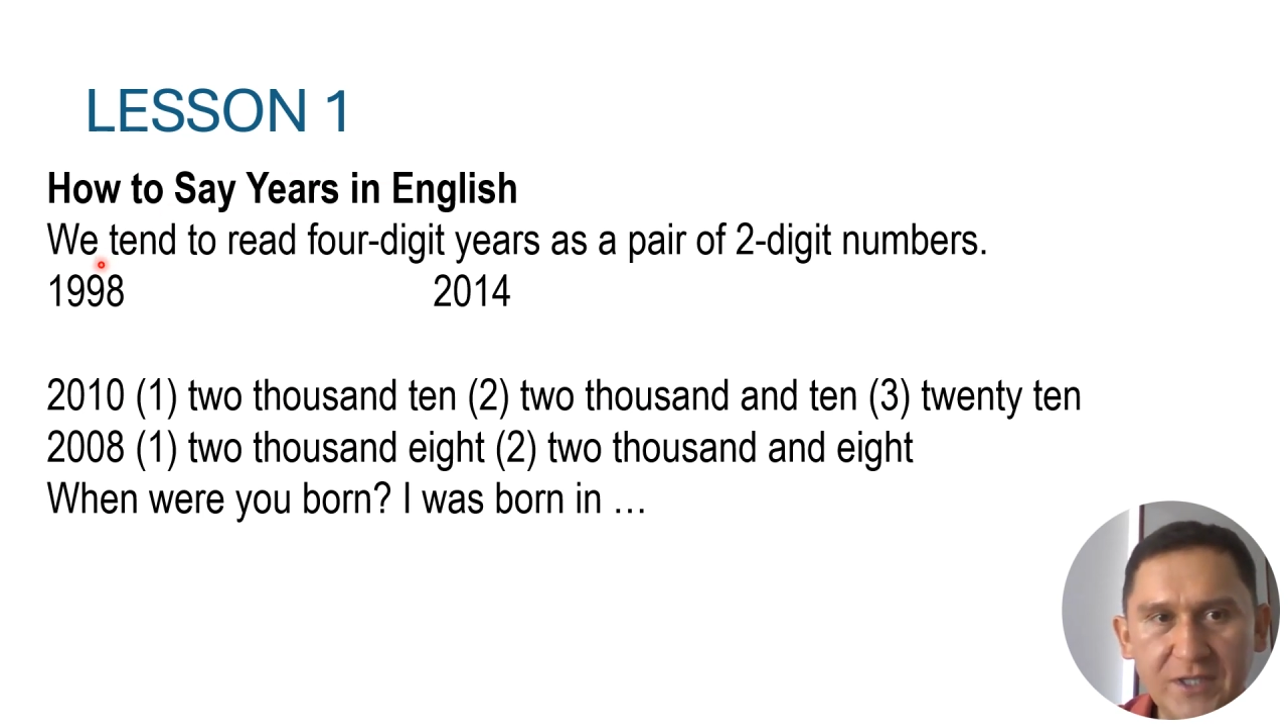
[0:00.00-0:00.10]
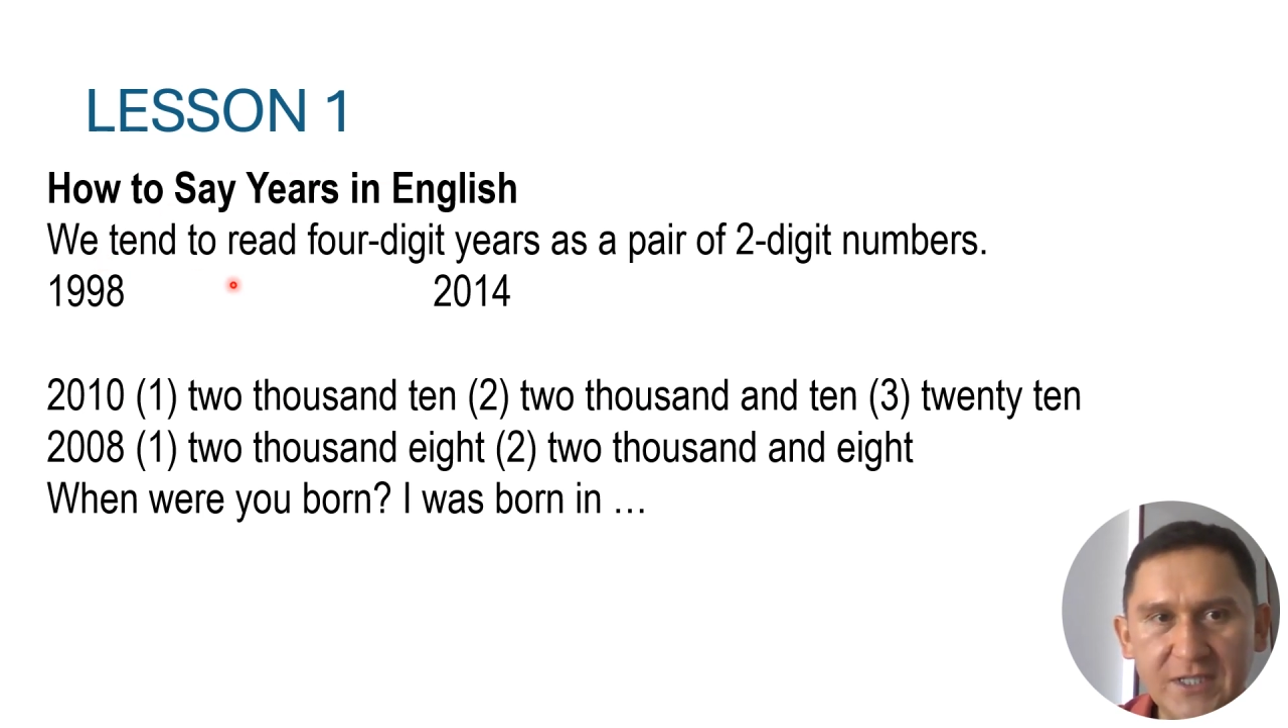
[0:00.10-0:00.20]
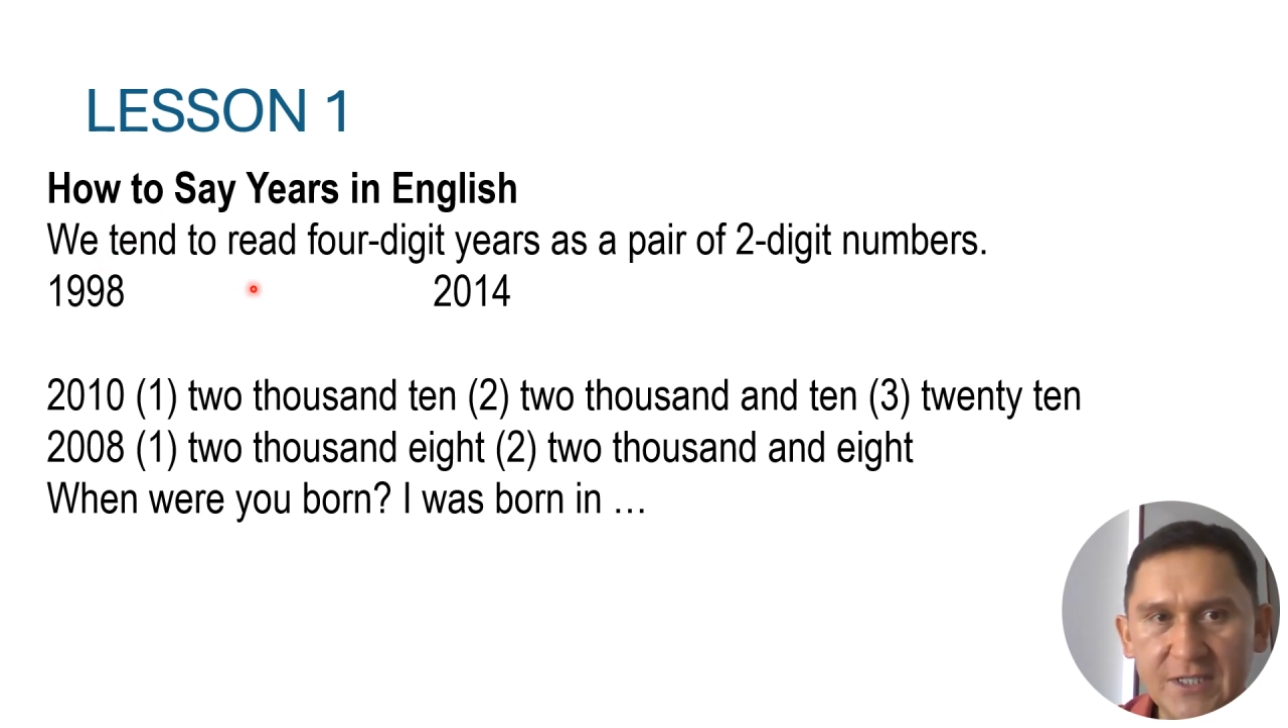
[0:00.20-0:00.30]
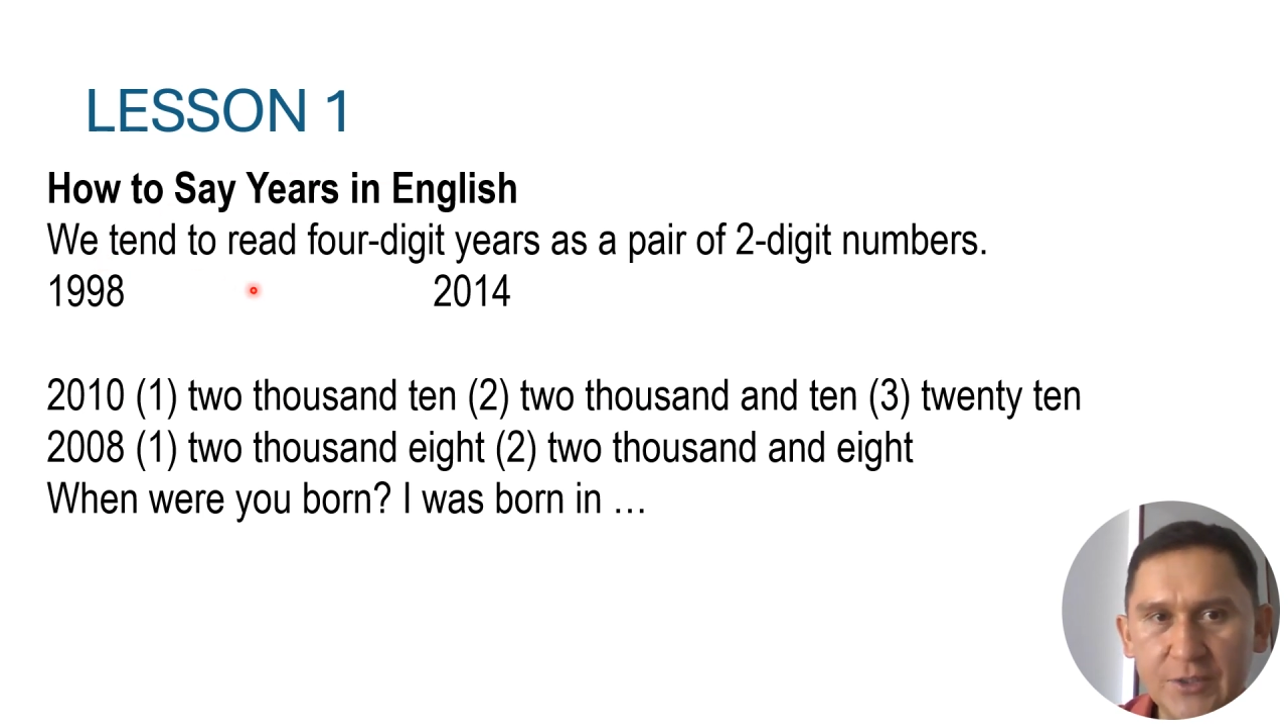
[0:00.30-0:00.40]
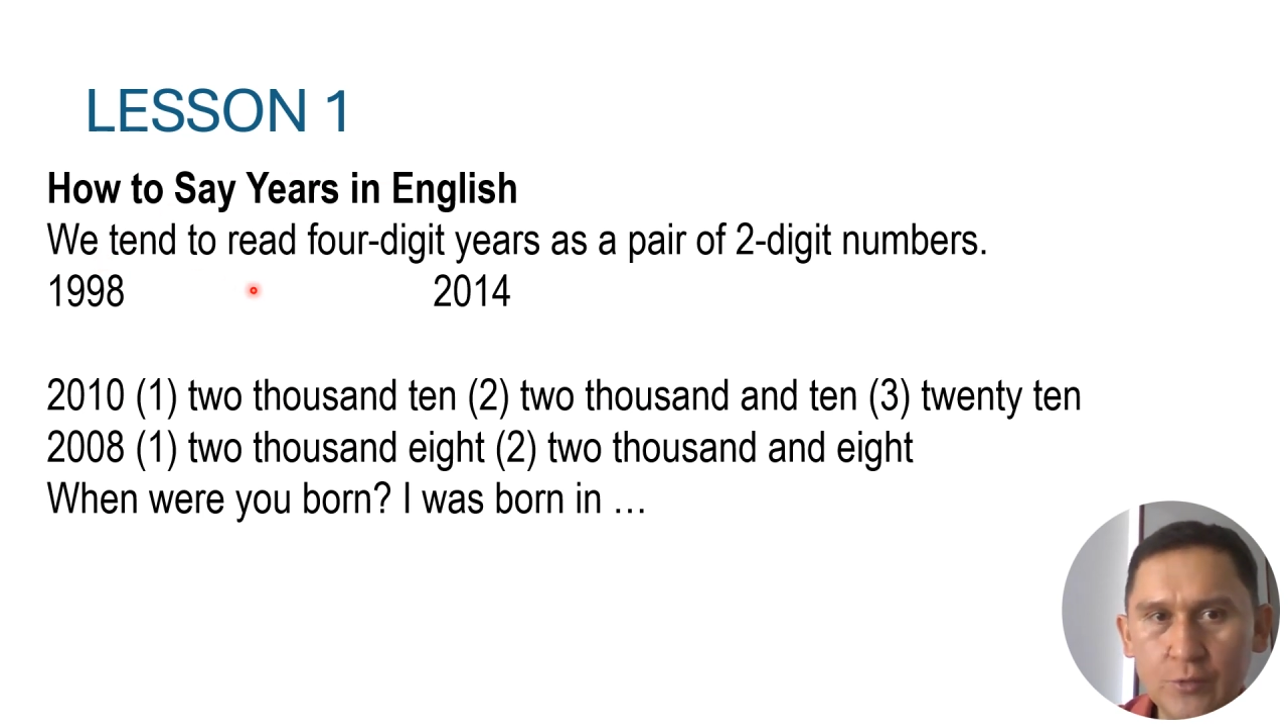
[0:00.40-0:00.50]

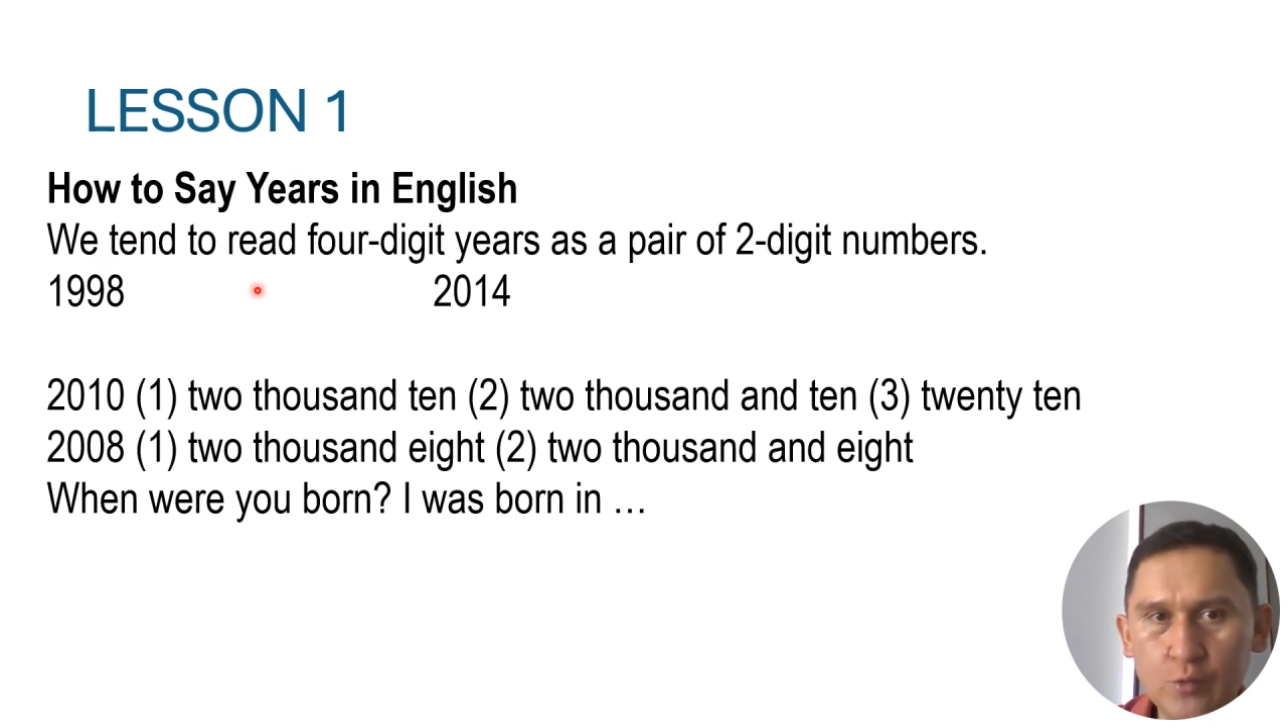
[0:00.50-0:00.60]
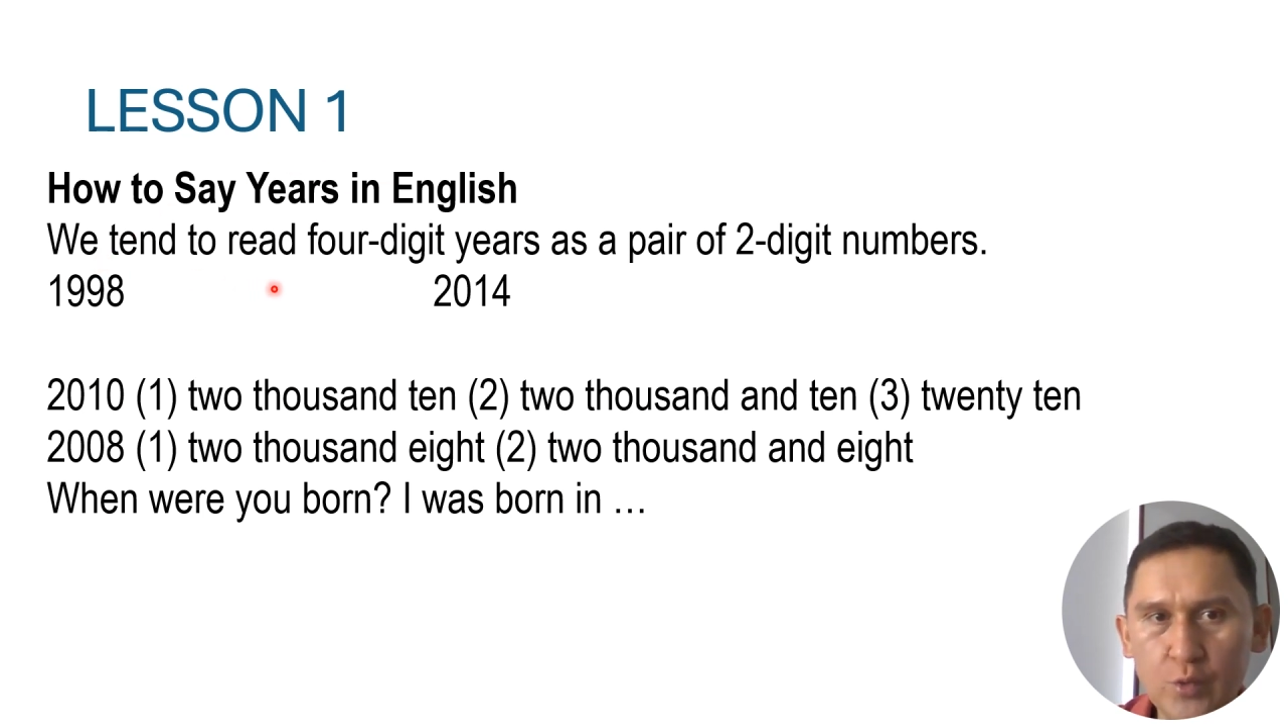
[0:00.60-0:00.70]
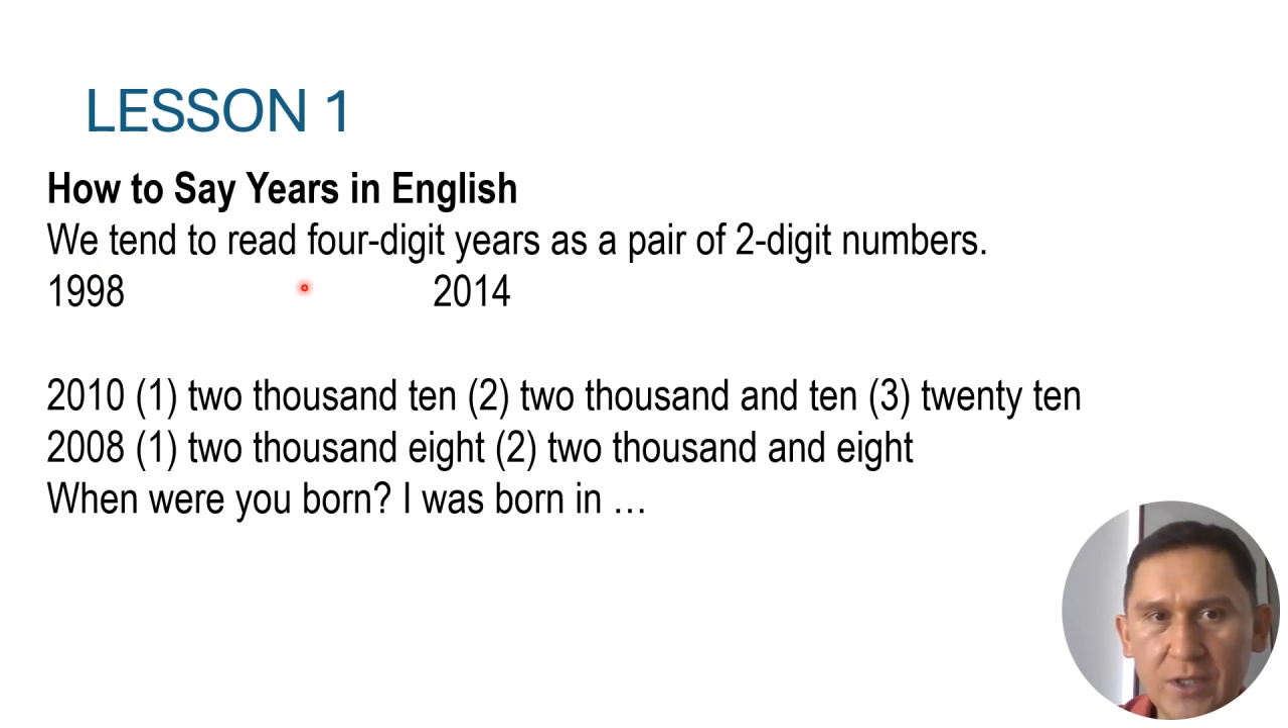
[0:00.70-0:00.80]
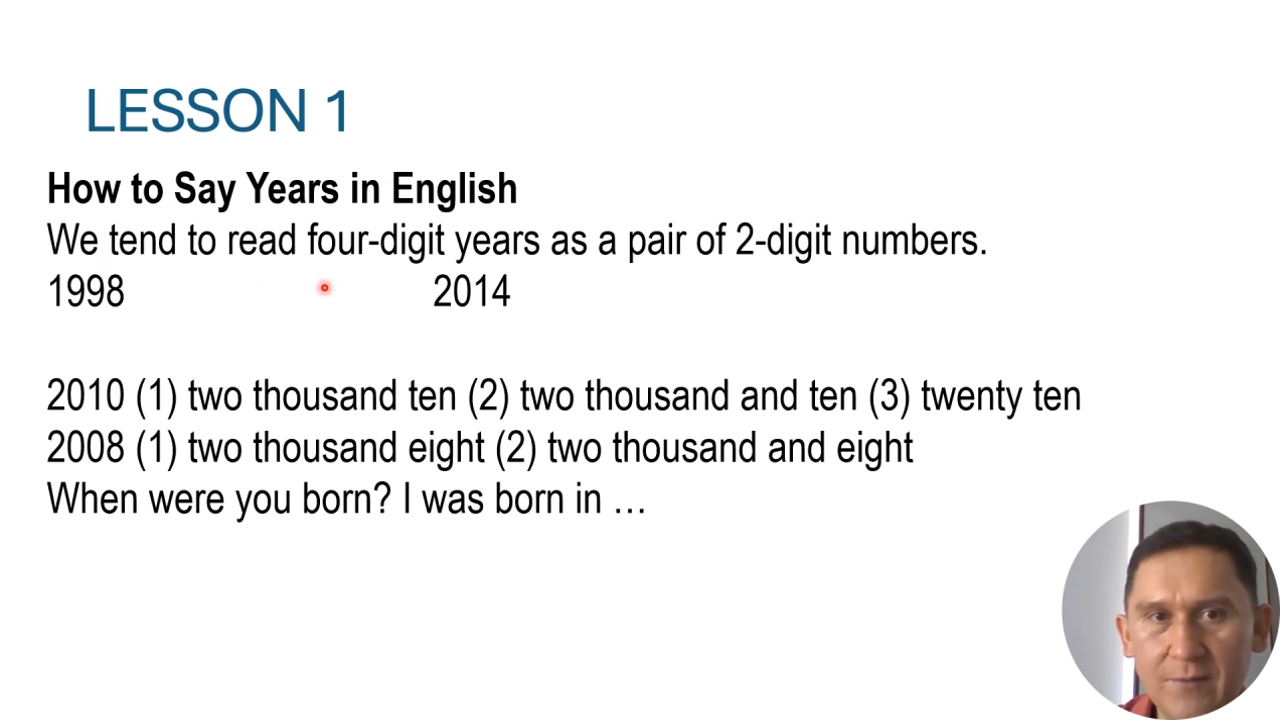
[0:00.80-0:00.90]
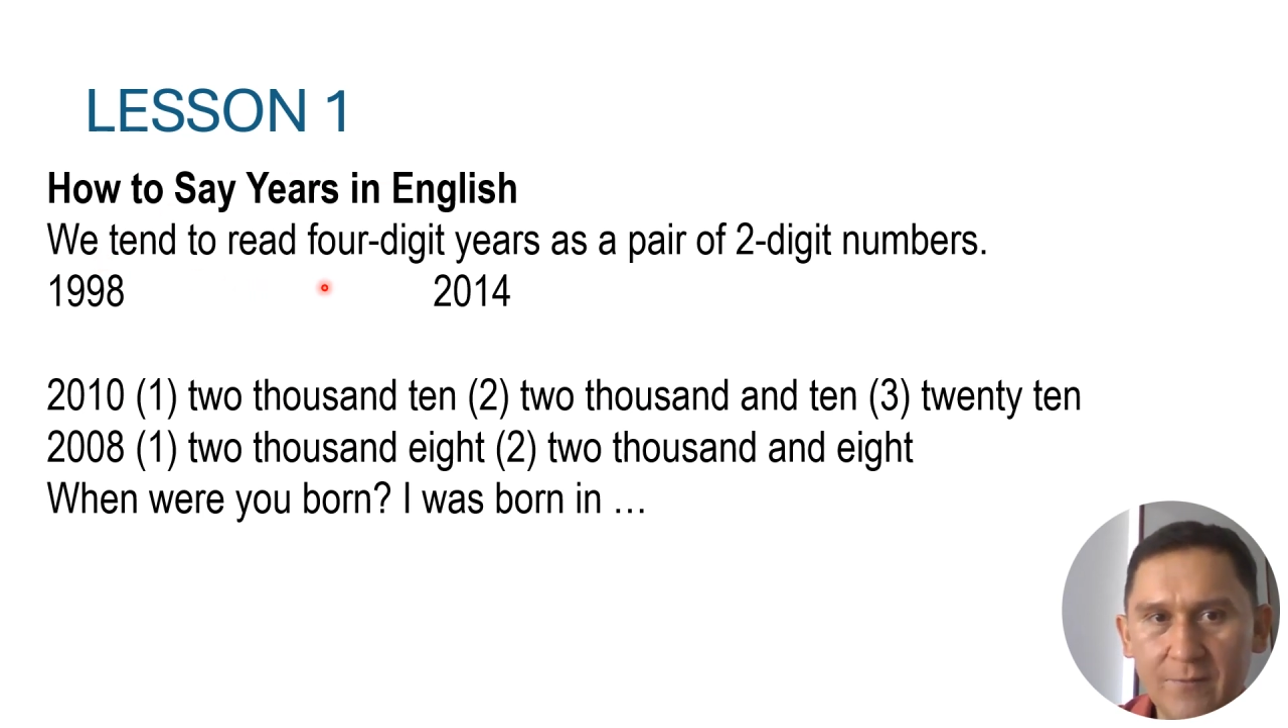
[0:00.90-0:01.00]
tend to
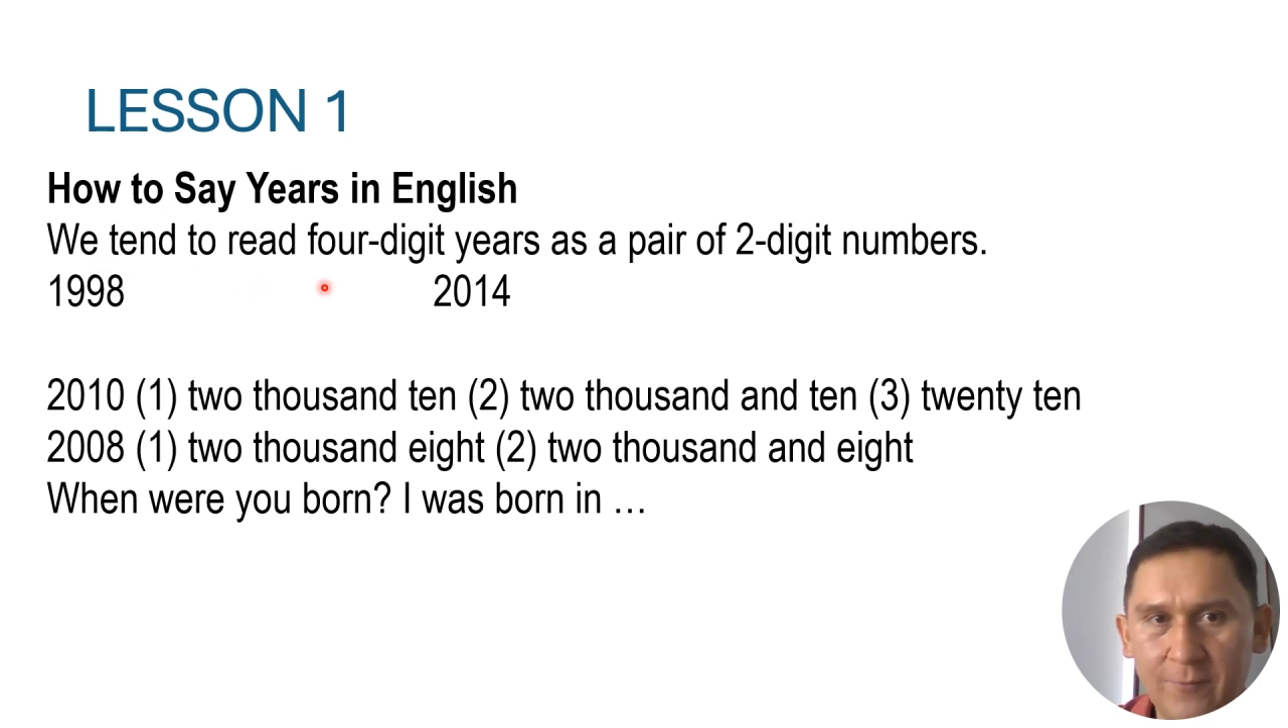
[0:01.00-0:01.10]
read